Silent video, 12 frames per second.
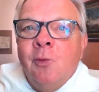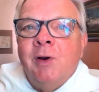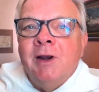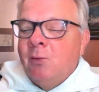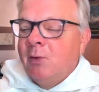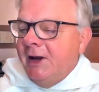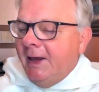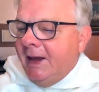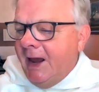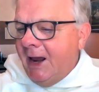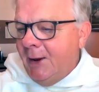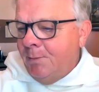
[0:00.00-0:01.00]
when he
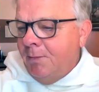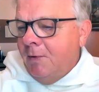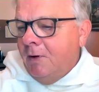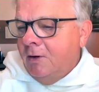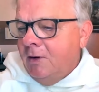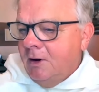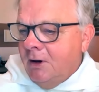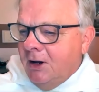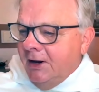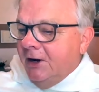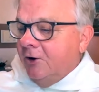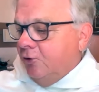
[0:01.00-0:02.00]
came
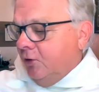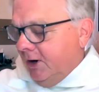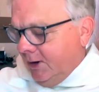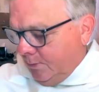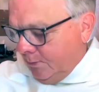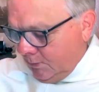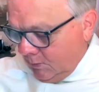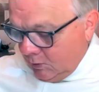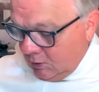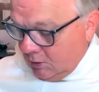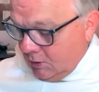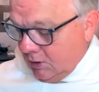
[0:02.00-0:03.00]
in a dream,
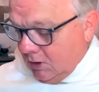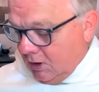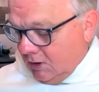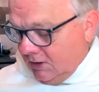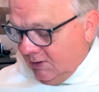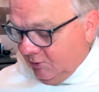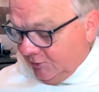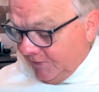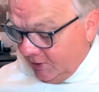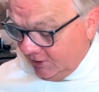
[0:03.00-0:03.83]
it was a